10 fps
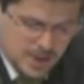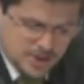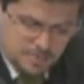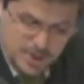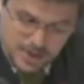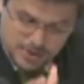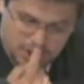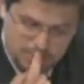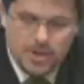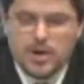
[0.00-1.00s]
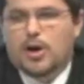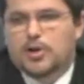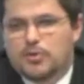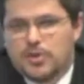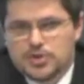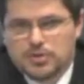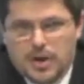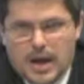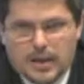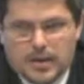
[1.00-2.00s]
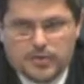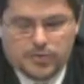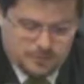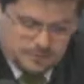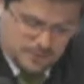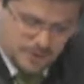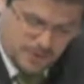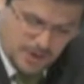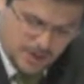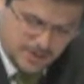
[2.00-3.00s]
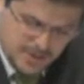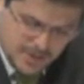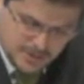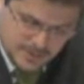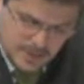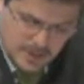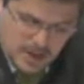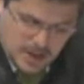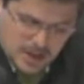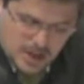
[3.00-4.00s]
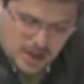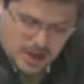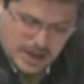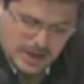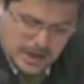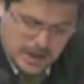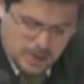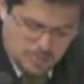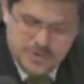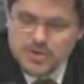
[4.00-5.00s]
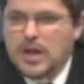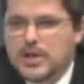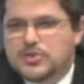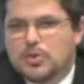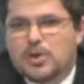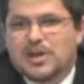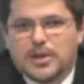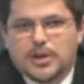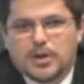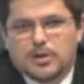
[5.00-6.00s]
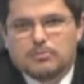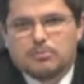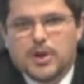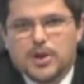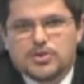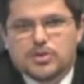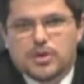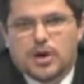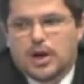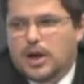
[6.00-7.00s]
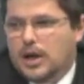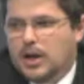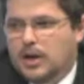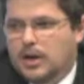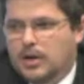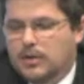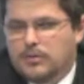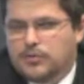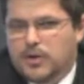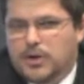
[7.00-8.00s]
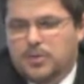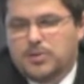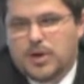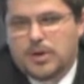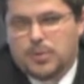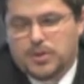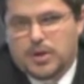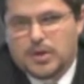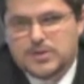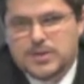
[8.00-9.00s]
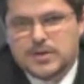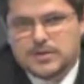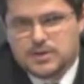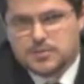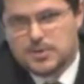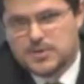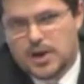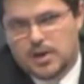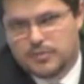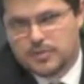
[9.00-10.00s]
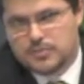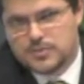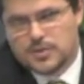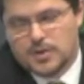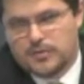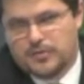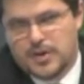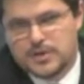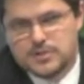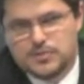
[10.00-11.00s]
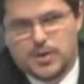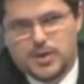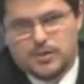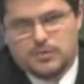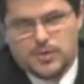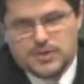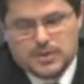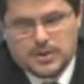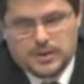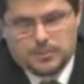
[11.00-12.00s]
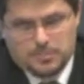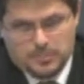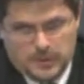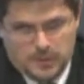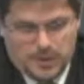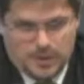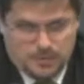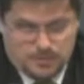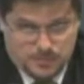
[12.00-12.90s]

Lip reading: Japan and Germany are traditional allies of the United States. Brazil has no clear major treaty with the United States. There's been talk of a defense treaty recently between